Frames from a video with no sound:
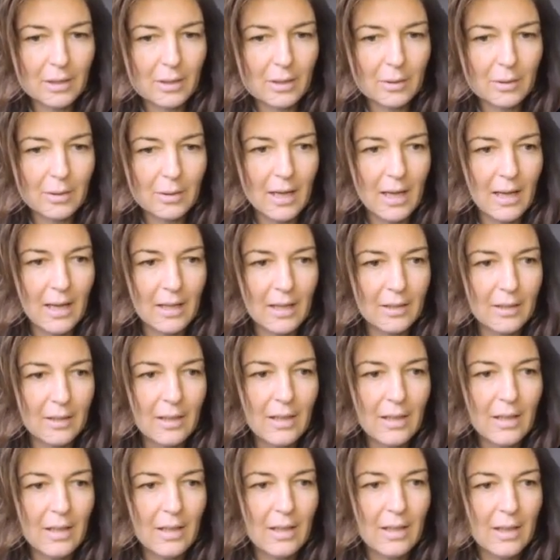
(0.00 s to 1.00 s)
You can
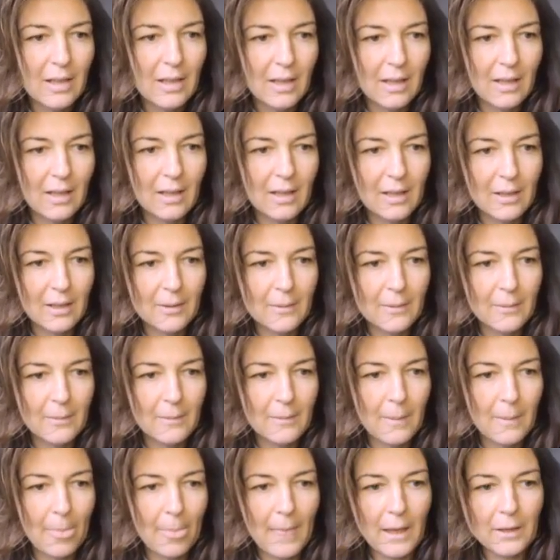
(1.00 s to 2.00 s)

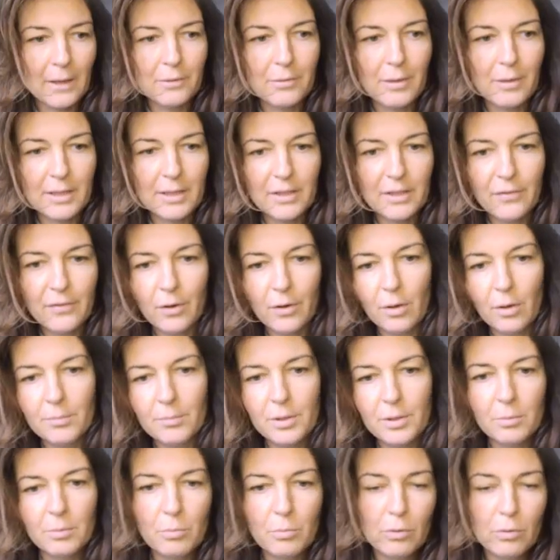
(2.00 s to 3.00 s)
transform,
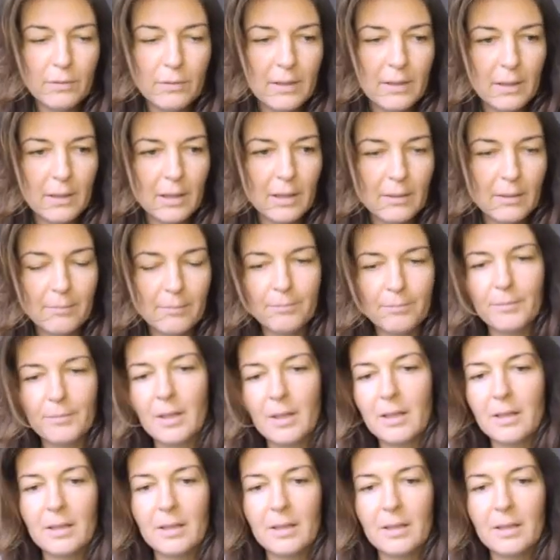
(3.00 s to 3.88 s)
so move the